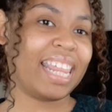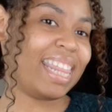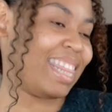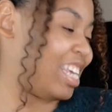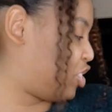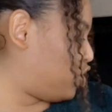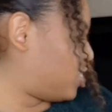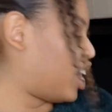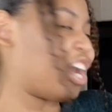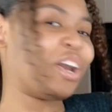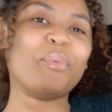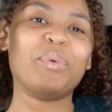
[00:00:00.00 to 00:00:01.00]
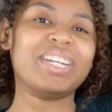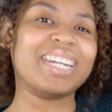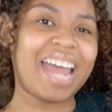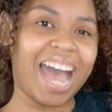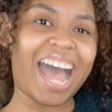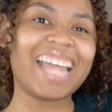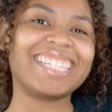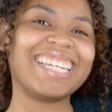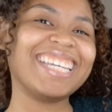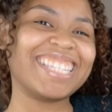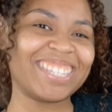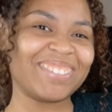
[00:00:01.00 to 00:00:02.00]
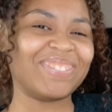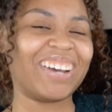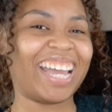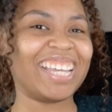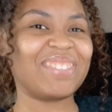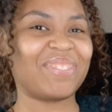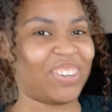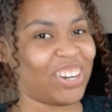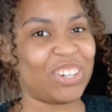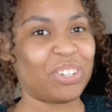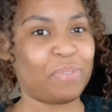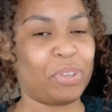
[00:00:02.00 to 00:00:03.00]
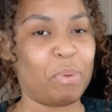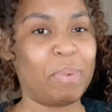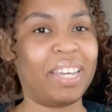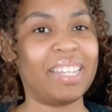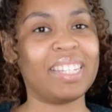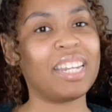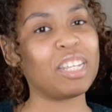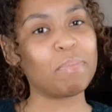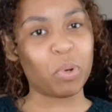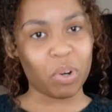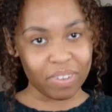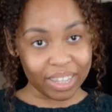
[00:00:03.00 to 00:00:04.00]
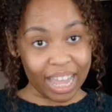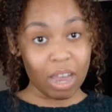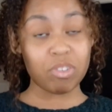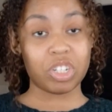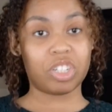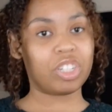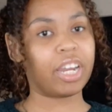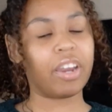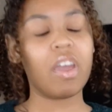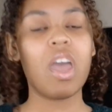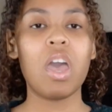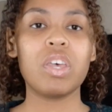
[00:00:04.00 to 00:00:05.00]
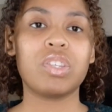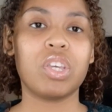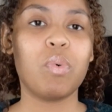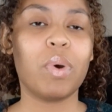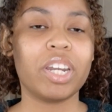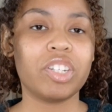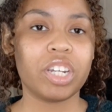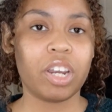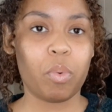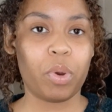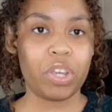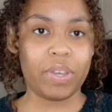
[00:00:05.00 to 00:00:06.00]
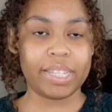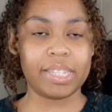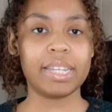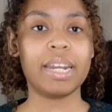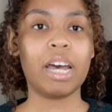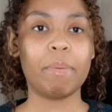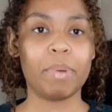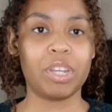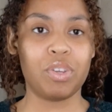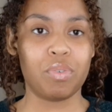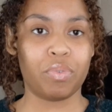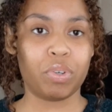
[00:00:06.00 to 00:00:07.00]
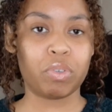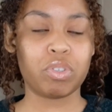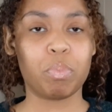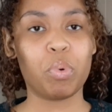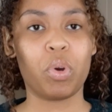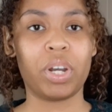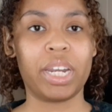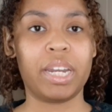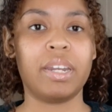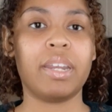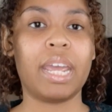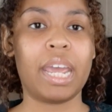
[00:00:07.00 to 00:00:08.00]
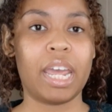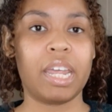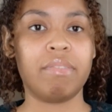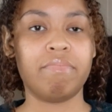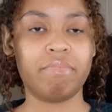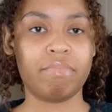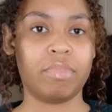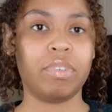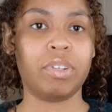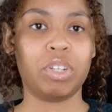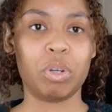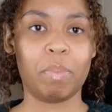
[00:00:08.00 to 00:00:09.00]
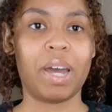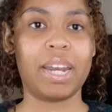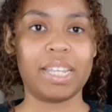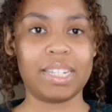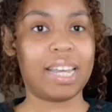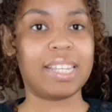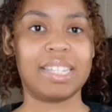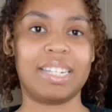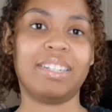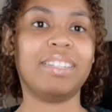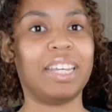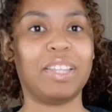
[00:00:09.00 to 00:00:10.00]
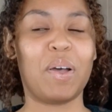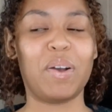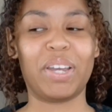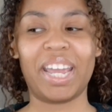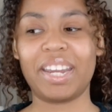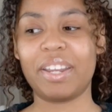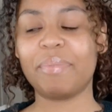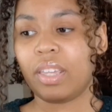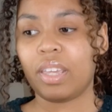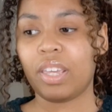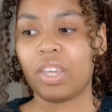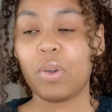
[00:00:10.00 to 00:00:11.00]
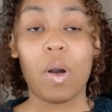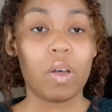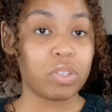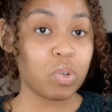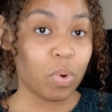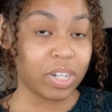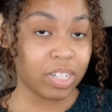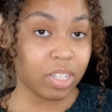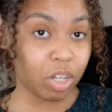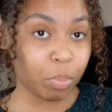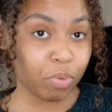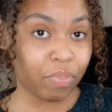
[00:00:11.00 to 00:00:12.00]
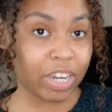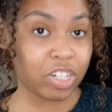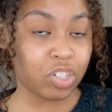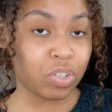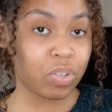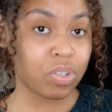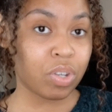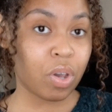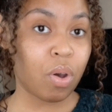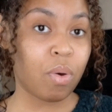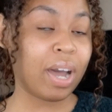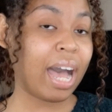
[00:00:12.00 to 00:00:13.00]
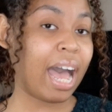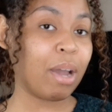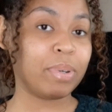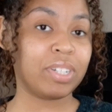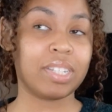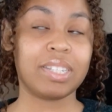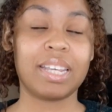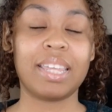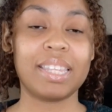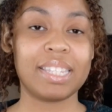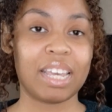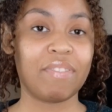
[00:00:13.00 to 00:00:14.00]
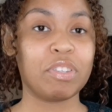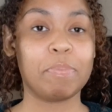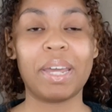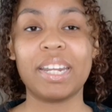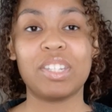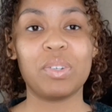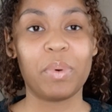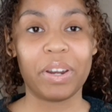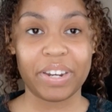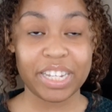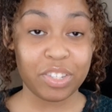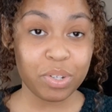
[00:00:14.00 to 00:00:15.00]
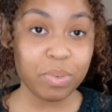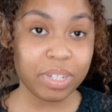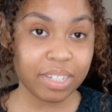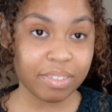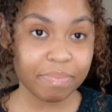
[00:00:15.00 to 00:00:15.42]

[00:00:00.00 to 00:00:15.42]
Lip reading: This chair would not suffice for an interview because it is more of a lounging chair. So you want a chair where you can sit up and you feel supported and your body is nice and elongated. You also want to look professional, so I would just say the safest bet is to wear a suit.